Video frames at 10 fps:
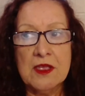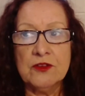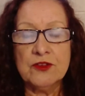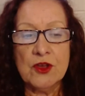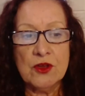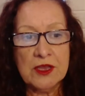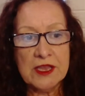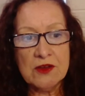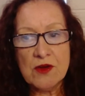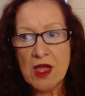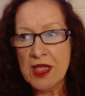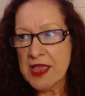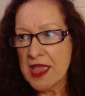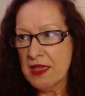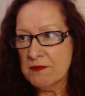So here I
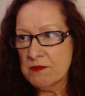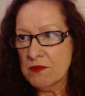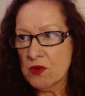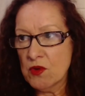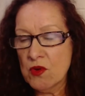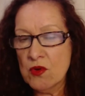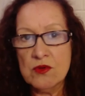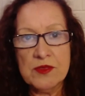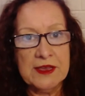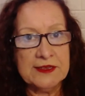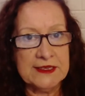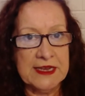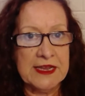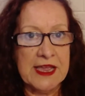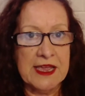am all these
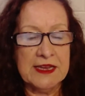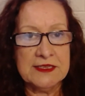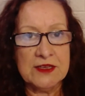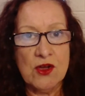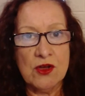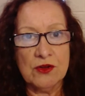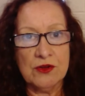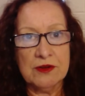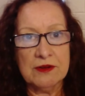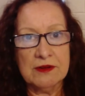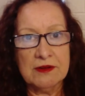decades on,